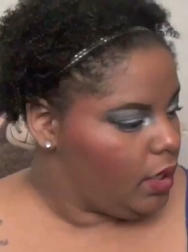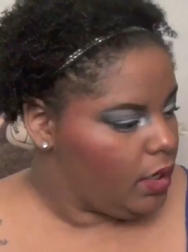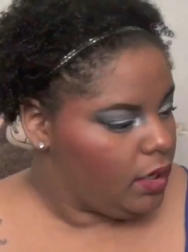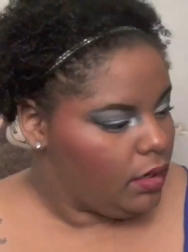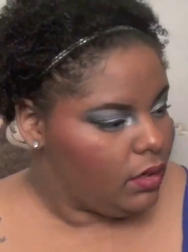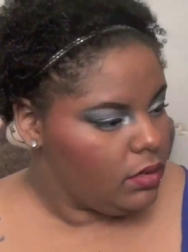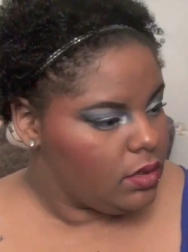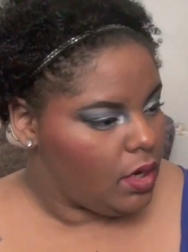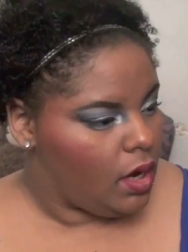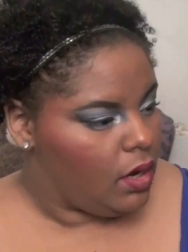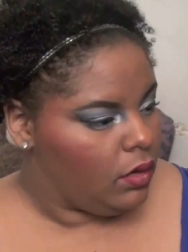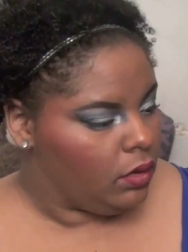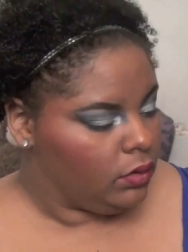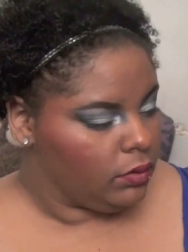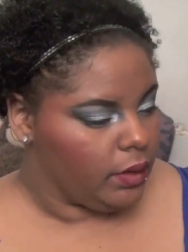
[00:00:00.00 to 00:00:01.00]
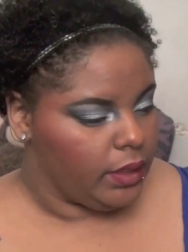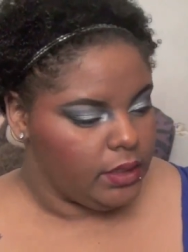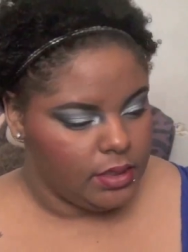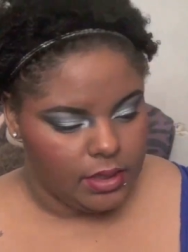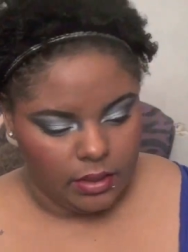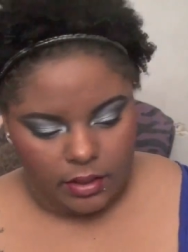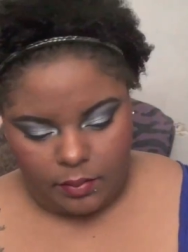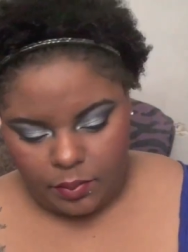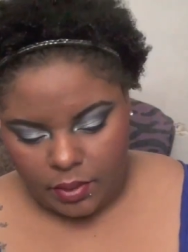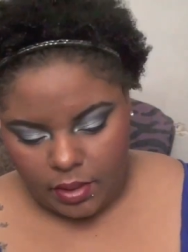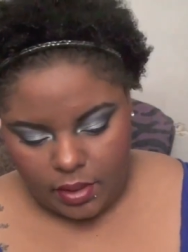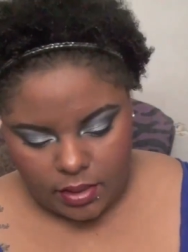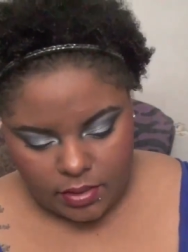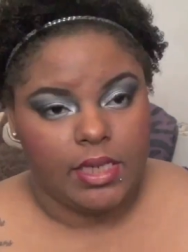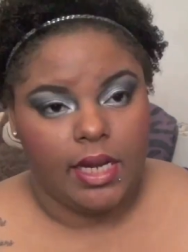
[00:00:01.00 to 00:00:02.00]
And I'll go right into lip
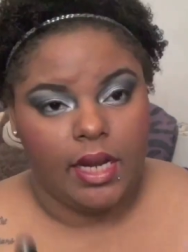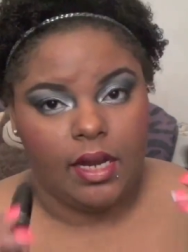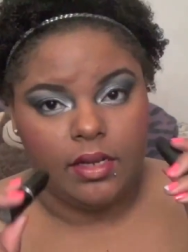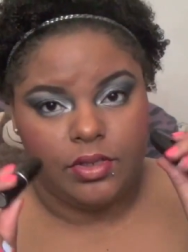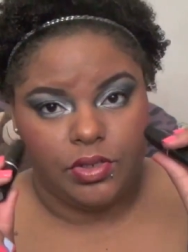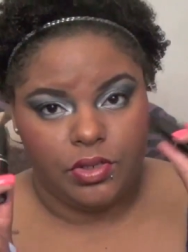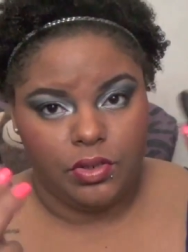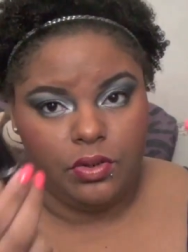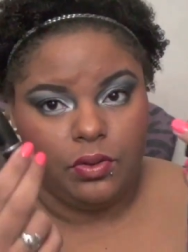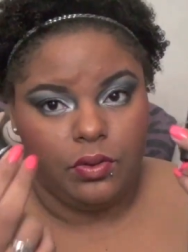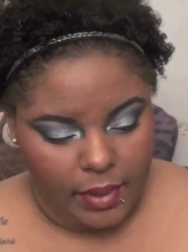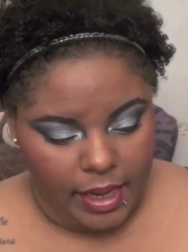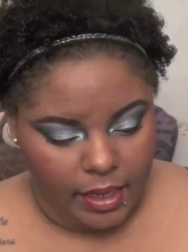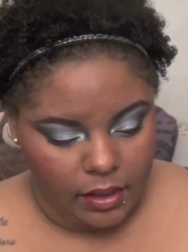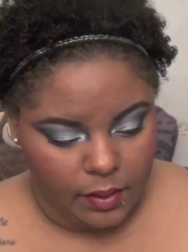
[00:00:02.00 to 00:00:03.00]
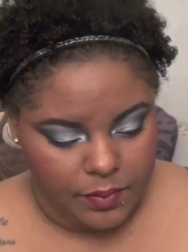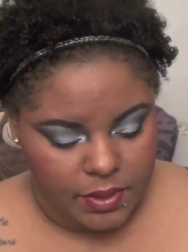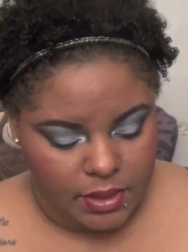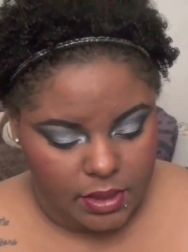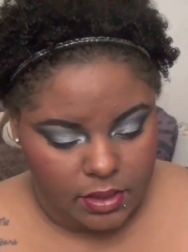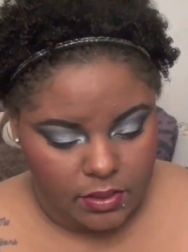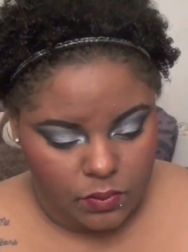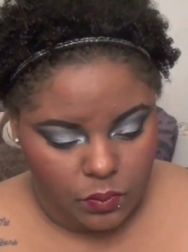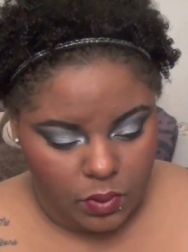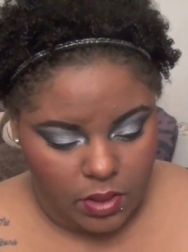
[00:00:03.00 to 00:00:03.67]
products. I got two MAC lipsticks.